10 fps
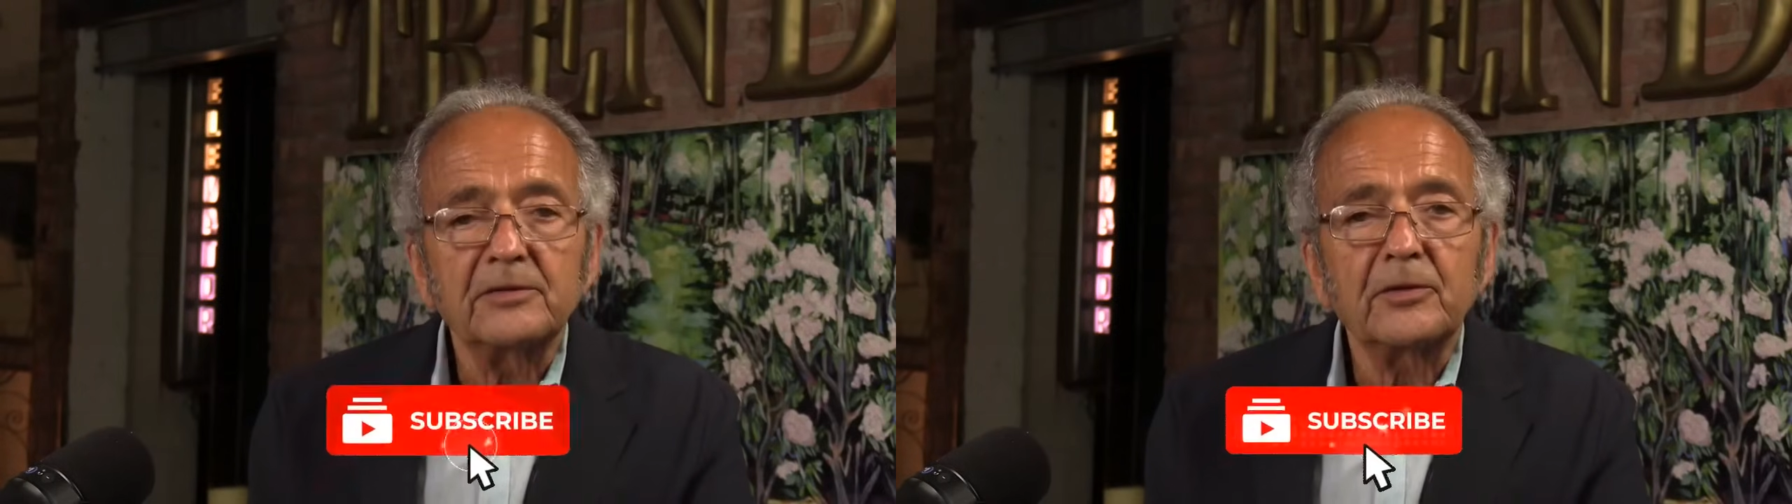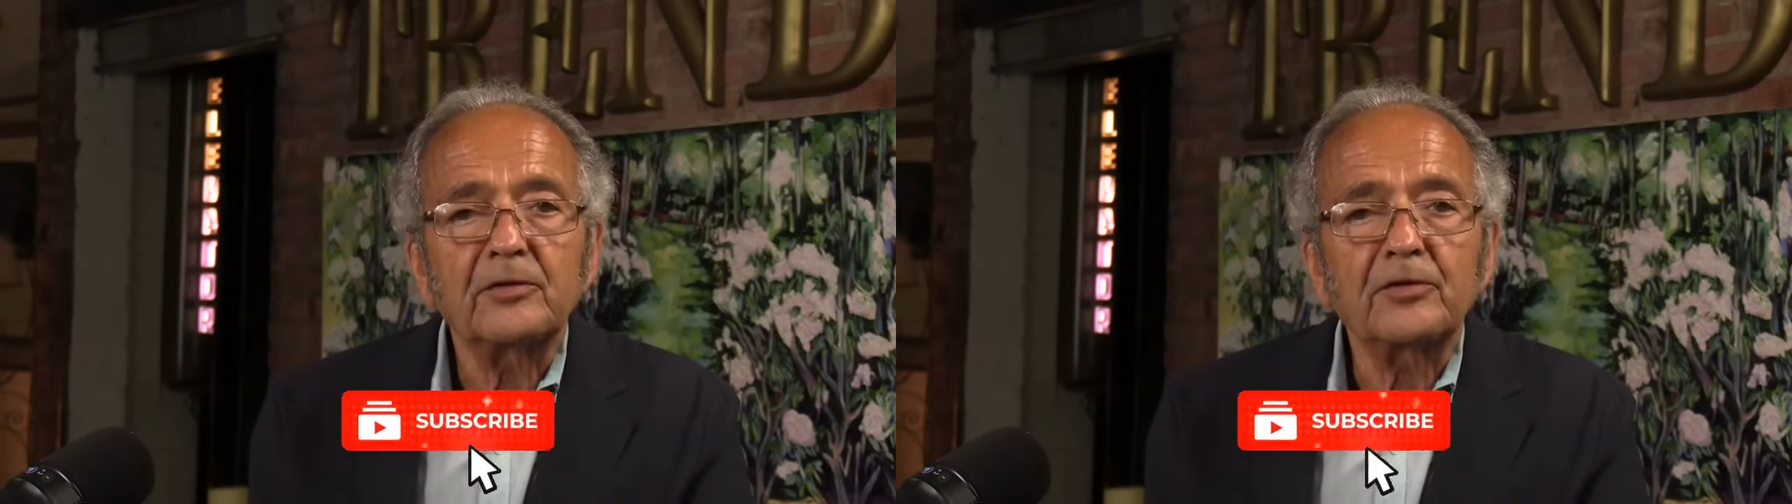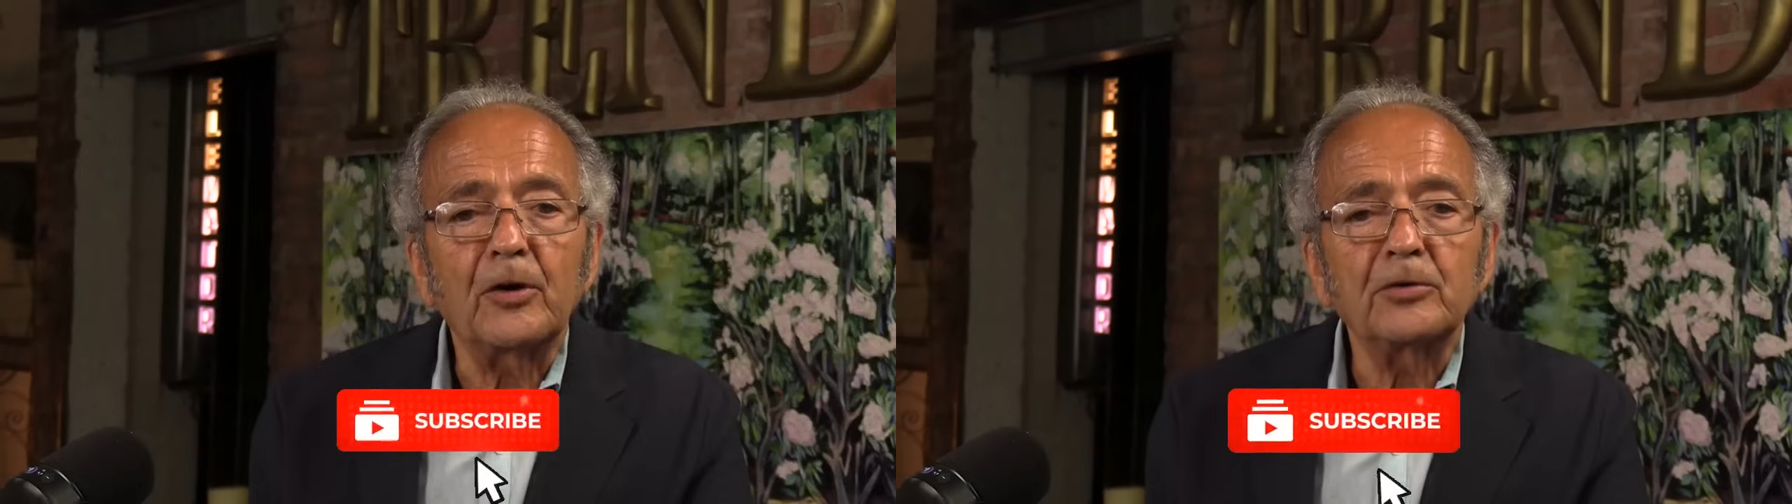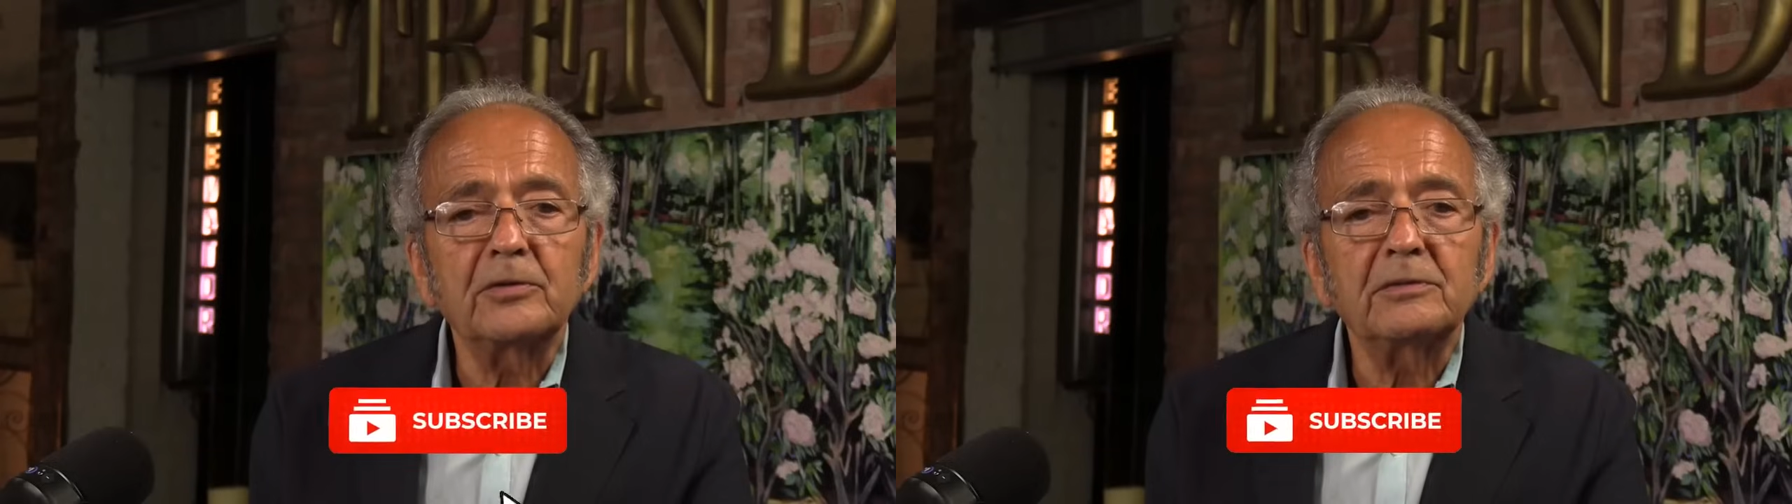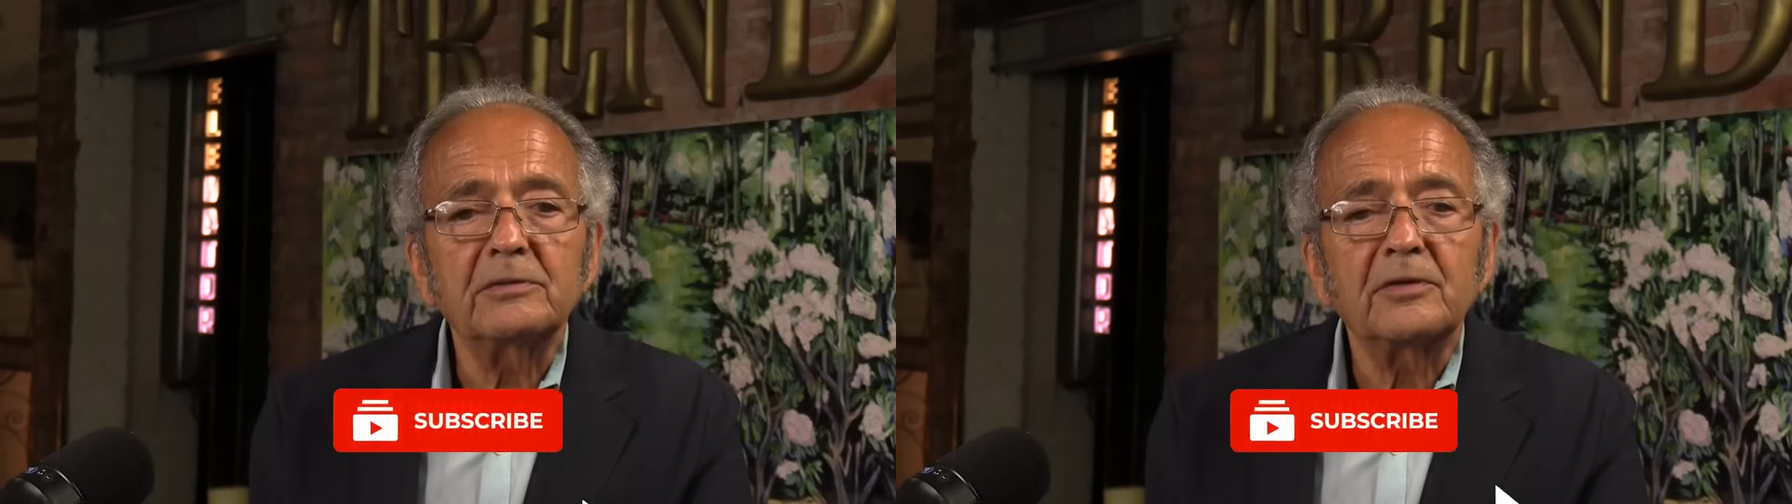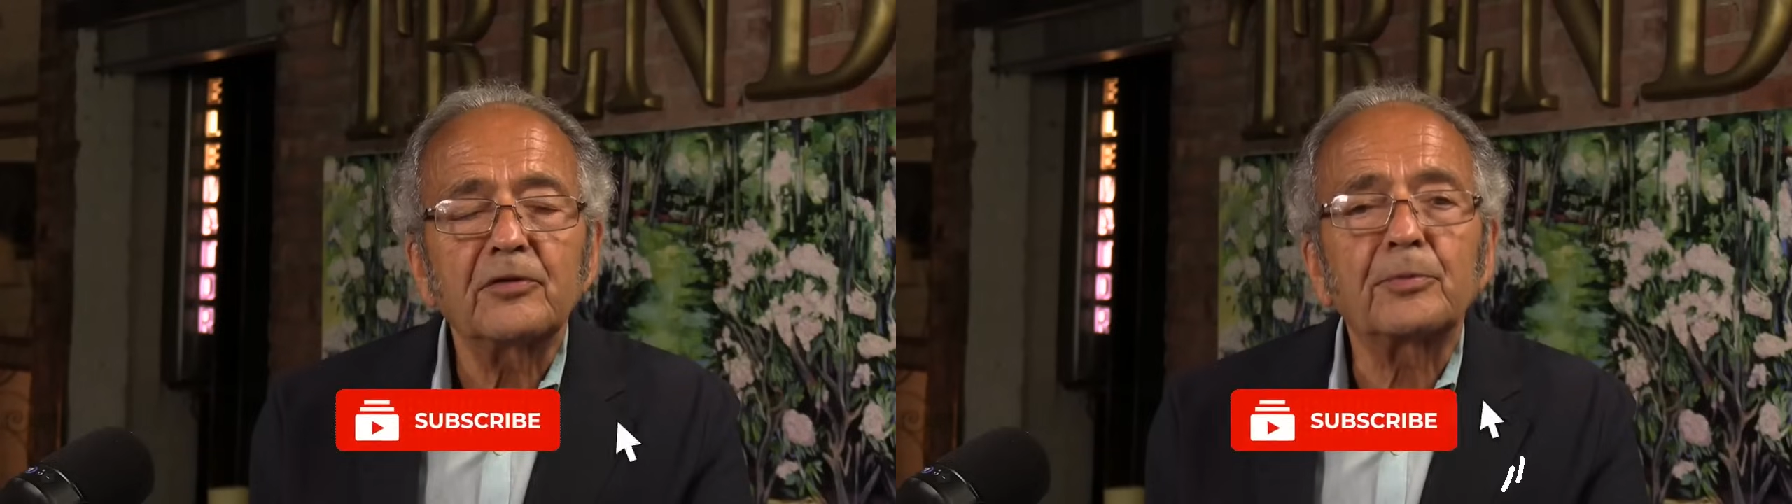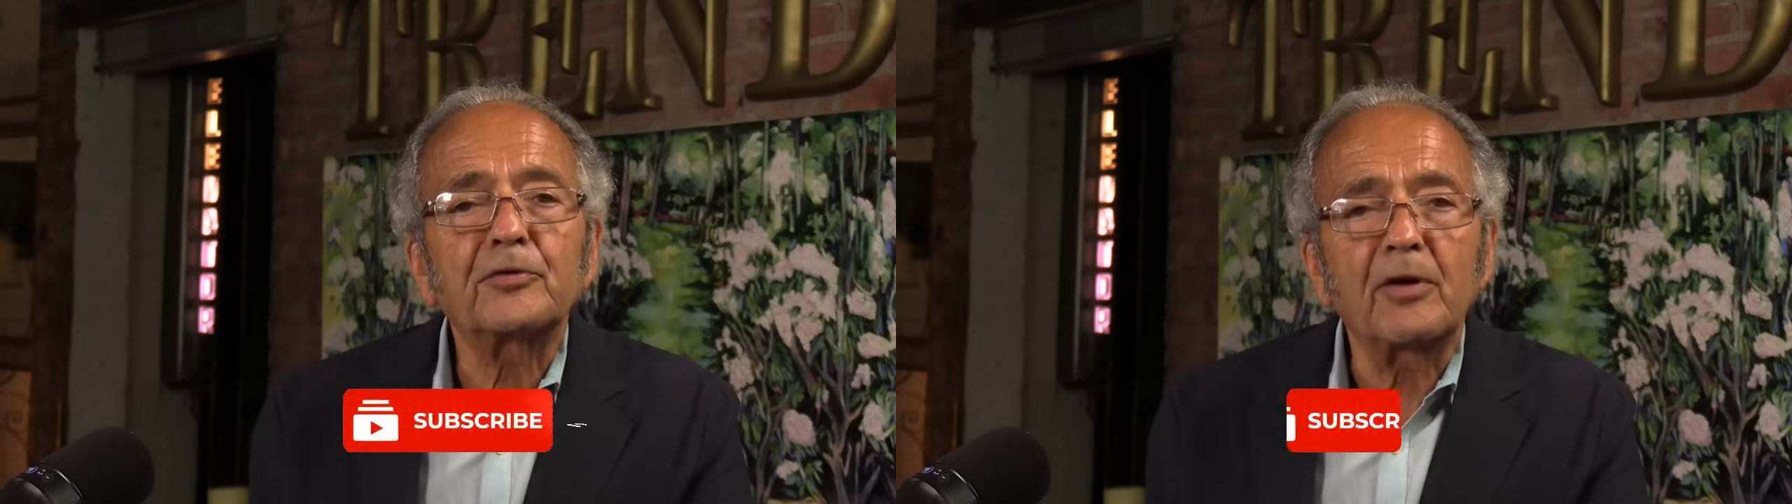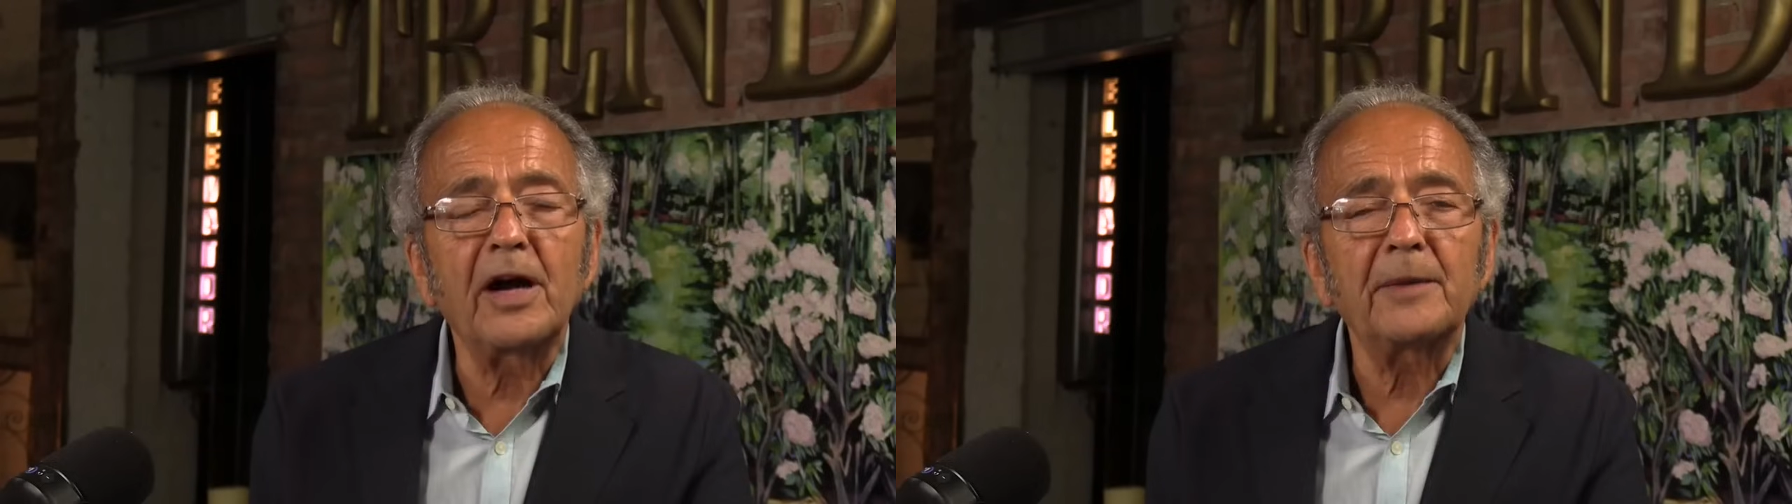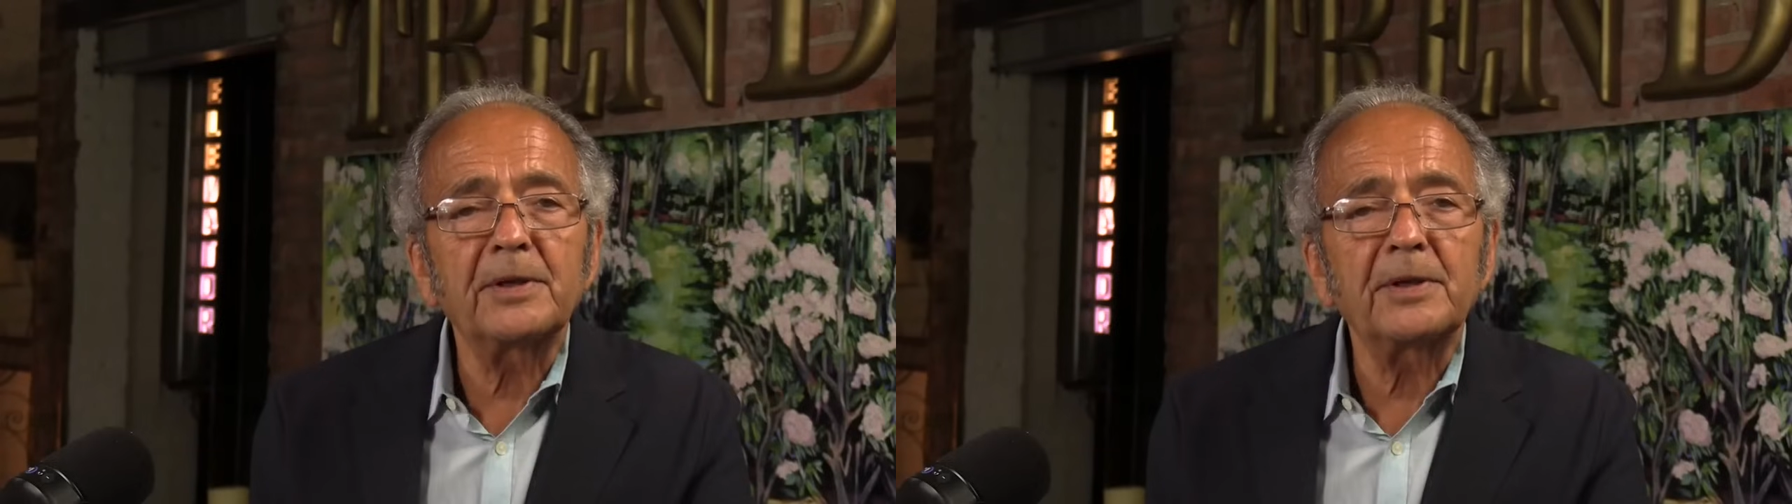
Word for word: so, subscribe,